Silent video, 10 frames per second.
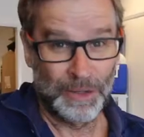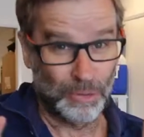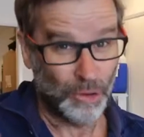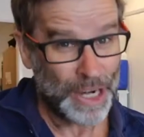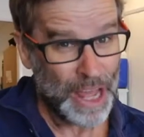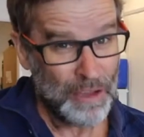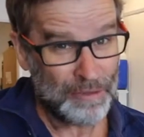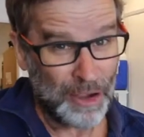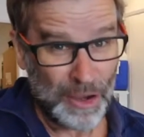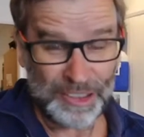Righto
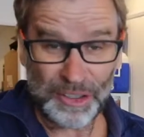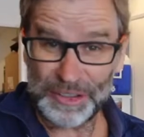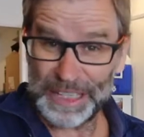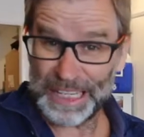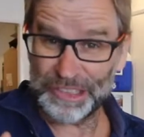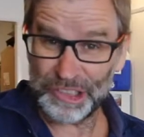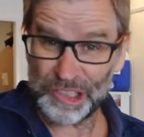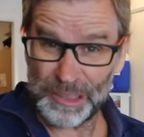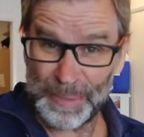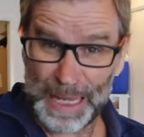folks, I think it's
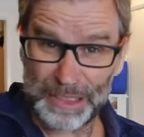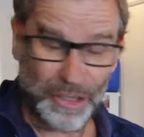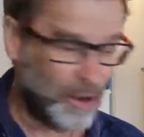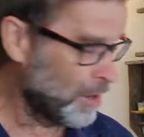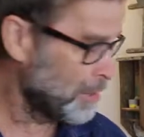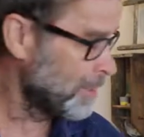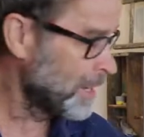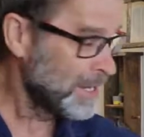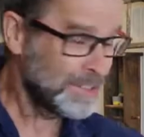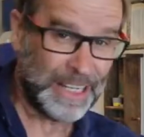just about time
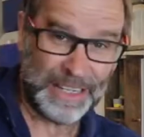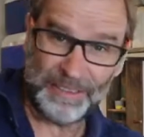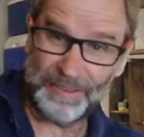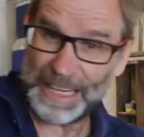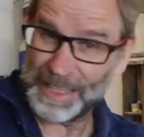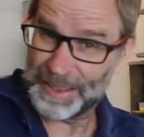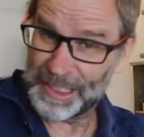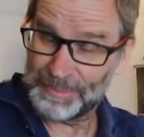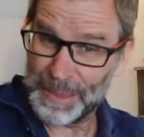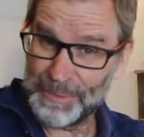to unveil
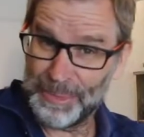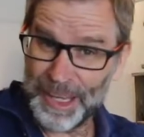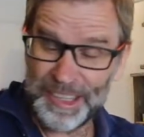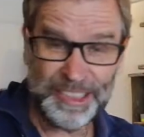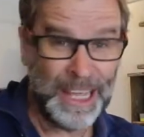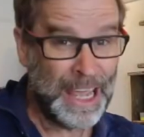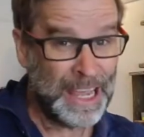this big beast,